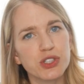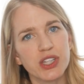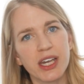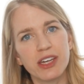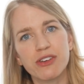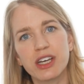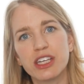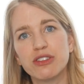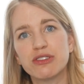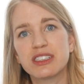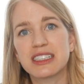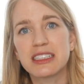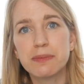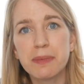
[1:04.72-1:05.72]
which then you get
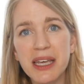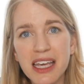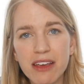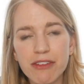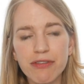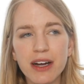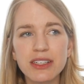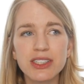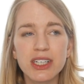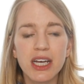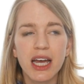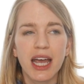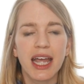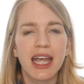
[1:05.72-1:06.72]
used to speaking French,
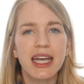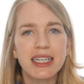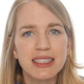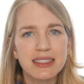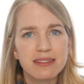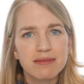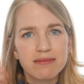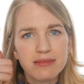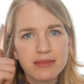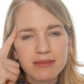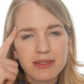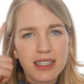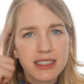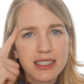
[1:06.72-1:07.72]
and
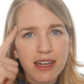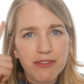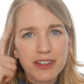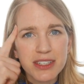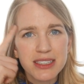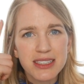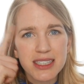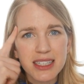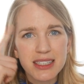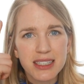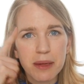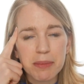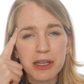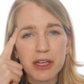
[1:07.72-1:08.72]
it definitely
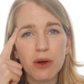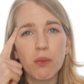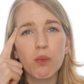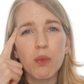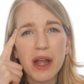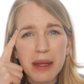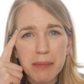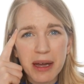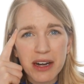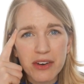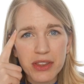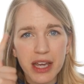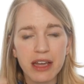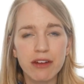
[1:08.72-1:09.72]
sticks up here way
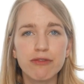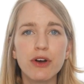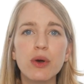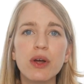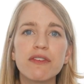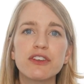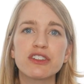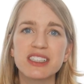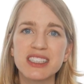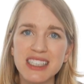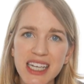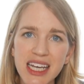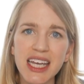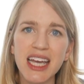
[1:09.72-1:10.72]
better, the info, if you're
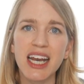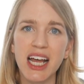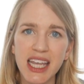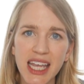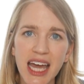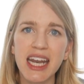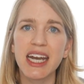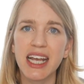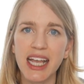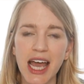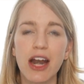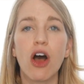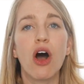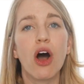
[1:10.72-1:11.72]
seeing it again and
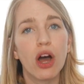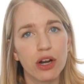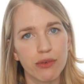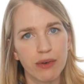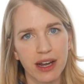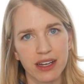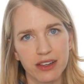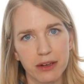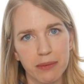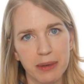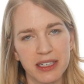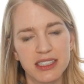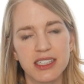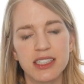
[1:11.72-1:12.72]
again on a regular
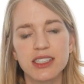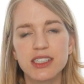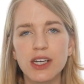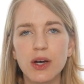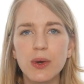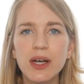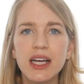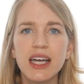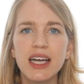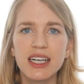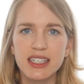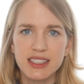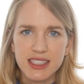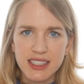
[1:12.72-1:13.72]
basis. So
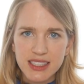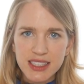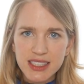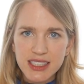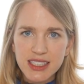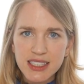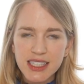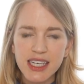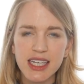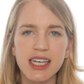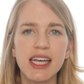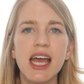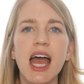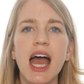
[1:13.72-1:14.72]
consistency is
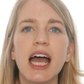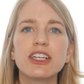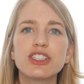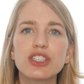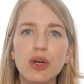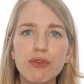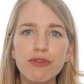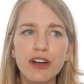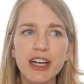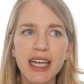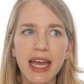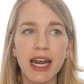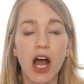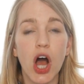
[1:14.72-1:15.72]
key, and don't
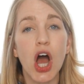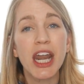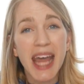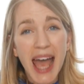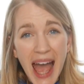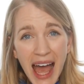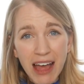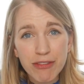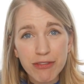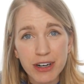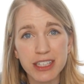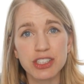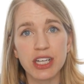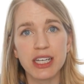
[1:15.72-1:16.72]
forget, on
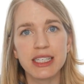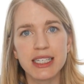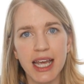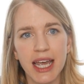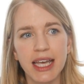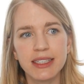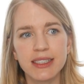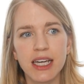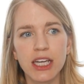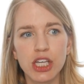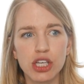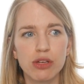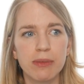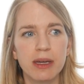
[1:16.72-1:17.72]
average, it takes a
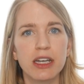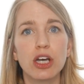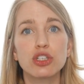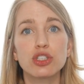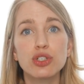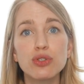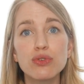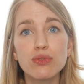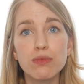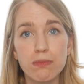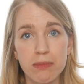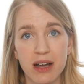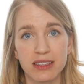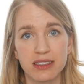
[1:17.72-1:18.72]
human 2
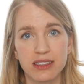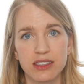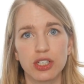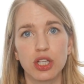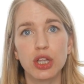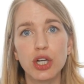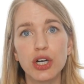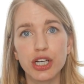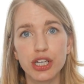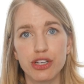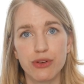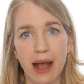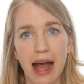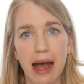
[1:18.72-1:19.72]
months to learn a
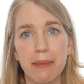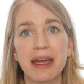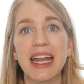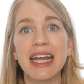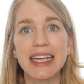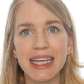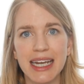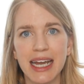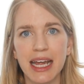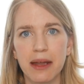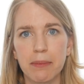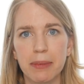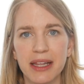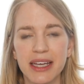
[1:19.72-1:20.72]
new habit and get it
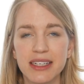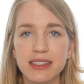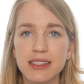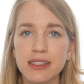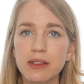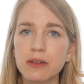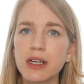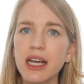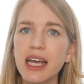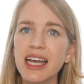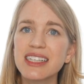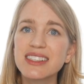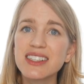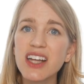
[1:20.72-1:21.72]
in place. So
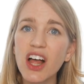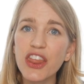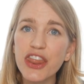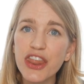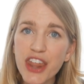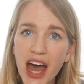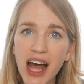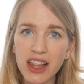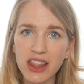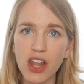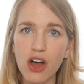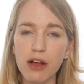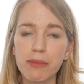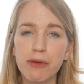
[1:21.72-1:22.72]
it's not that
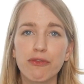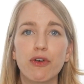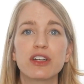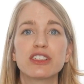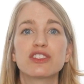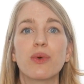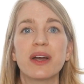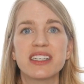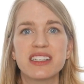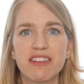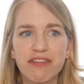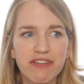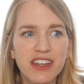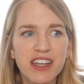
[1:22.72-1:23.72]
long before it's going
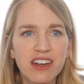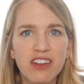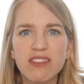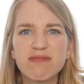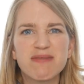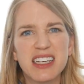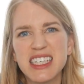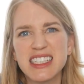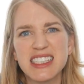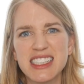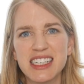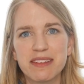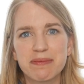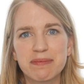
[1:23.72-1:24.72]
to feel
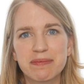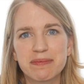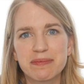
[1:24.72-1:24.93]
easy.